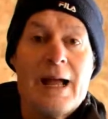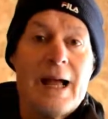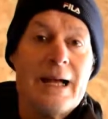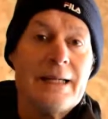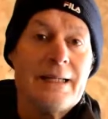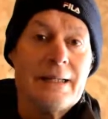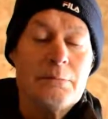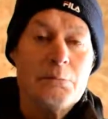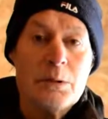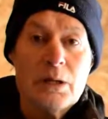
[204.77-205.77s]

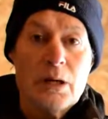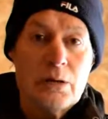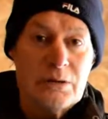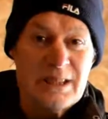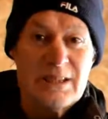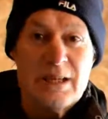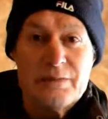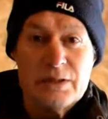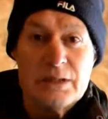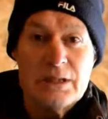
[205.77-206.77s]
Anything below
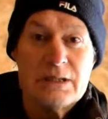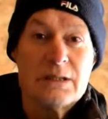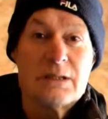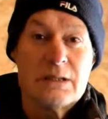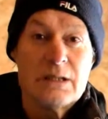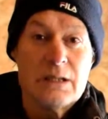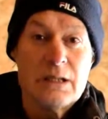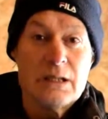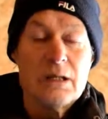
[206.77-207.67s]
7 is acidic.